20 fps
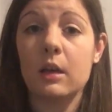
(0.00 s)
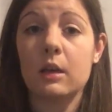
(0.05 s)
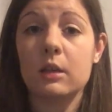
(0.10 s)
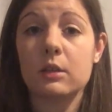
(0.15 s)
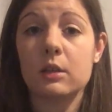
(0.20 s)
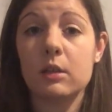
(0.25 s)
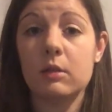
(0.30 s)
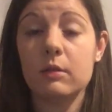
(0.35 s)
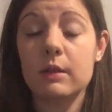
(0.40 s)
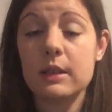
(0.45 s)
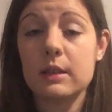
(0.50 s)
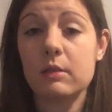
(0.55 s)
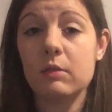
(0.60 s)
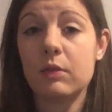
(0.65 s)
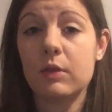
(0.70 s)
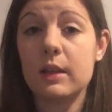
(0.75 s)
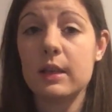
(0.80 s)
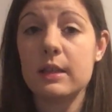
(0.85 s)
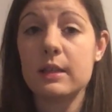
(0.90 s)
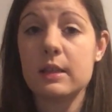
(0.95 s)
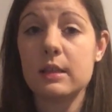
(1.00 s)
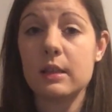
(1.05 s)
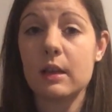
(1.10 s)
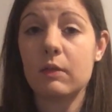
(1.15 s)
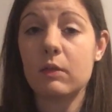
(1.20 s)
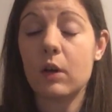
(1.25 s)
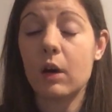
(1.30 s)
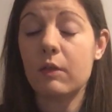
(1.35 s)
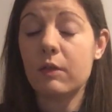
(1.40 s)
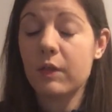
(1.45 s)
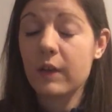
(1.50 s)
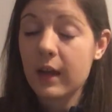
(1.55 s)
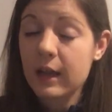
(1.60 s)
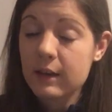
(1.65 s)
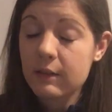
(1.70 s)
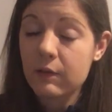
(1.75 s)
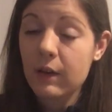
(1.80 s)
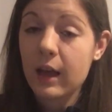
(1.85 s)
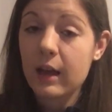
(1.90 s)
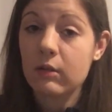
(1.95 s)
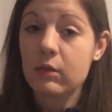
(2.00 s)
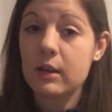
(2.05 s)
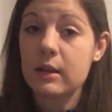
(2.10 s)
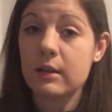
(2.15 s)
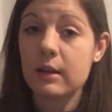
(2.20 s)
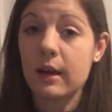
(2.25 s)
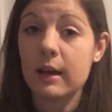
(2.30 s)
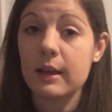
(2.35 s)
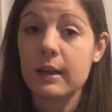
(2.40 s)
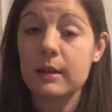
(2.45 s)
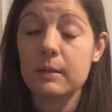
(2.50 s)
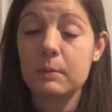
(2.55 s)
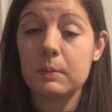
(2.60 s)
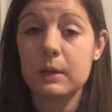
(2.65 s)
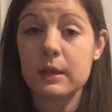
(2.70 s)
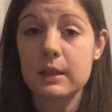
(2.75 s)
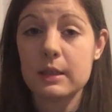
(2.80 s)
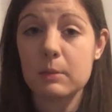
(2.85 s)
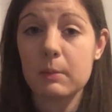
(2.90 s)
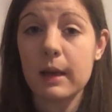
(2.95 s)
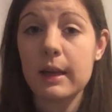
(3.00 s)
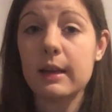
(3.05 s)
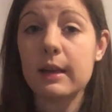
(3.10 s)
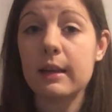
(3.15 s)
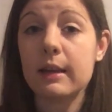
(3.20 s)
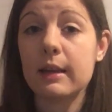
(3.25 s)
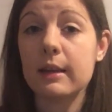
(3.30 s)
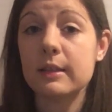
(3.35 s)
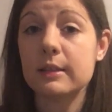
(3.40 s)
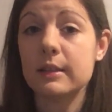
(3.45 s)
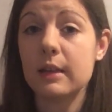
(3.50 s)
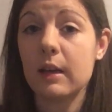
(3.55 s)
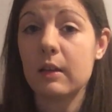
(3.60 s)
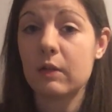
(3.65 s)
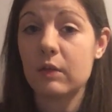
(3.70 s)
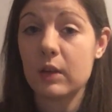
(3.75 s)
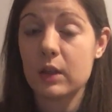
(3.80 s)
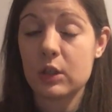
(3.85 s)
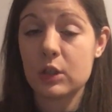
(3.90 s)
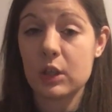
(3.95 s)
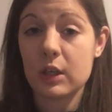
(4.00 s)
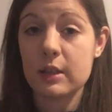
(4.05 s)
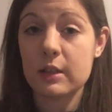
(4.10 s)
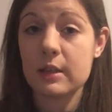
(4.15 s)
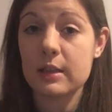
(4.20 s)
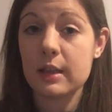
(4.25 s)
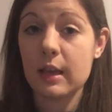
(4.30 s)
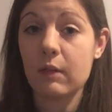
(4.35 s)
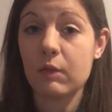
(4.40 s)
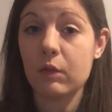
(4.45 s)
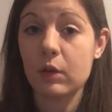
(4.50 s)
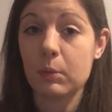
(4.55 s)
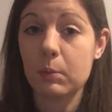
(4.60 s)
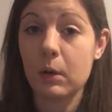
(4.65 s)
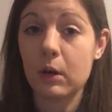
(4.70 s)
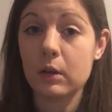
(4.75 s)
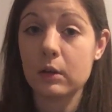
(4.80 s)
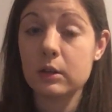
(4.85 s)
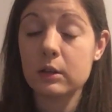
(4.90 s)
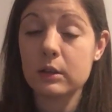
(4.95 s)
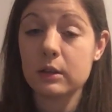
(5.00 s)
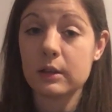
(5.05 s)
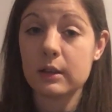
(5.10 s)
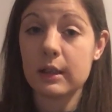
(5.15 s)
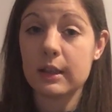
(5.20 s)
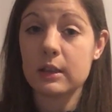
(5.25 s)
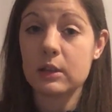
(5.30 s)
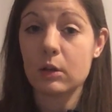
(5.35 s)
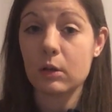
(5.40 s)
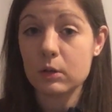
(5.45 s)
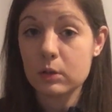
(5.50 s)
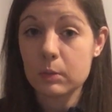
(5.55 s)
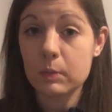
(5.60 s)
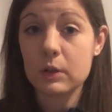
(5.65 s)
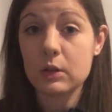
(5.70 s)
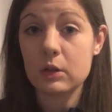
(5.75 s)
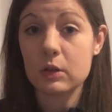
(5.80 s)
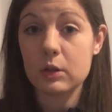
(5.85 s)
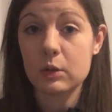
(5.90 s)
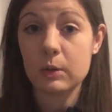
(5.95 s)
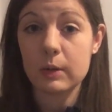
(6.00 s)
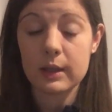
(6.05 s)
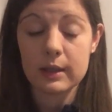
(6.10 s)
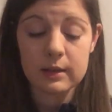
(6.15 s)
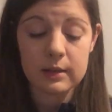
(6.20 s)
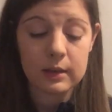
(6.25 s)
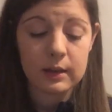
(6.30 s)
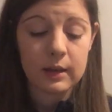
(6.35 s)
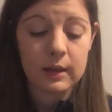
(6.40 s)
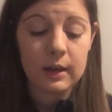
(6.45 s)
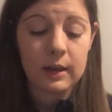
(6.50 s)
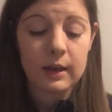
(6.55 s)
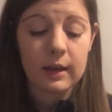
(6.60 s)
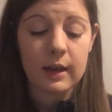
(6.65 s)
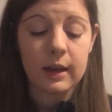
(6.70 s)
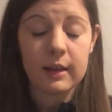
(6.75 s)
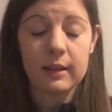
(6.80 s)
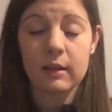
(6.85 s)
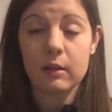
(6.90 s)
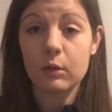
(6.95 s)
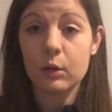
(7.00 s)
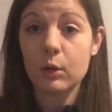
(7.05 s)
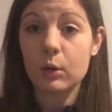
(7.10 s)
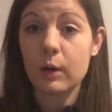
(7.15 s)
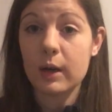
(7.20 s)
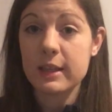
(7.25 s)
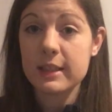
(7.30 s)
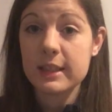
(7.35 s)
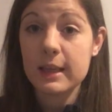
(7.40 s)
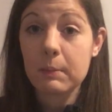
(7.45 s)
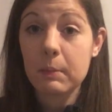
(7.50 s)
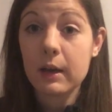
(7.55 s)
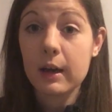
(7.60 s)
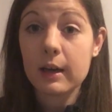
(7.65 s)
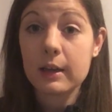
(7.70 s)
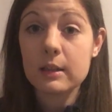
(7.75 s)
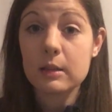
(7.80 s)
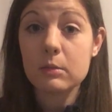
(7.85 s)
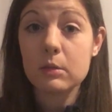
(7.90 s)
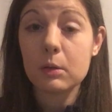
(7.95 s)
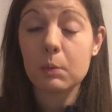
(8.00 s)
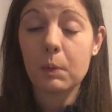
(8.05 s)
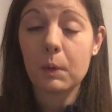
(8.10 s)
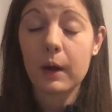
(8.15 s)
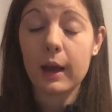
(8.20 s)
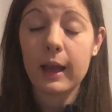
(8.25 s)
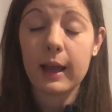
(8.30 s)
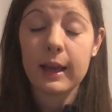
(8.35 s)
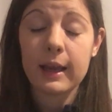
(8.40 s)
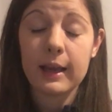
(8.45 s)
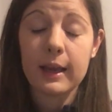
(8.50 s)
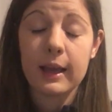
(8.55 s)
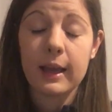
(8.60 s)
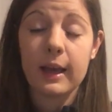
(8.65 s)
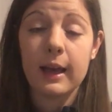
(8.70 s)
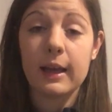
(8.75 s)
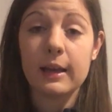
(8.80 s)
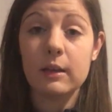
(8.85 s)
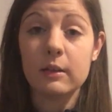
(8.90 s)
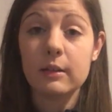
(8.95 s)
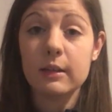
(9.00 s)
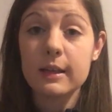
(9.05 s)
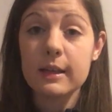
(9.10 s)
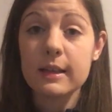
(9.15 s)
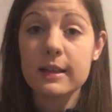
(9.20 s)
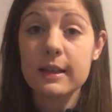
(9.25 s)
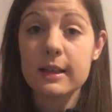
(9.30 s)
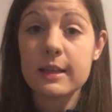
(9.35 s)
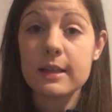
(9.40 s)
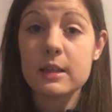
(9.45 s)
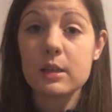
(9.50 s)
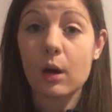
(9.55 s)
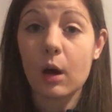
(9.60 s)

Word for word: So the reason for this is they've got a fairly varied diet, but it's mainly things like fish and cephalopods, so that's octopus and squid, and they're all quite slippy items of prey, and it'll eat these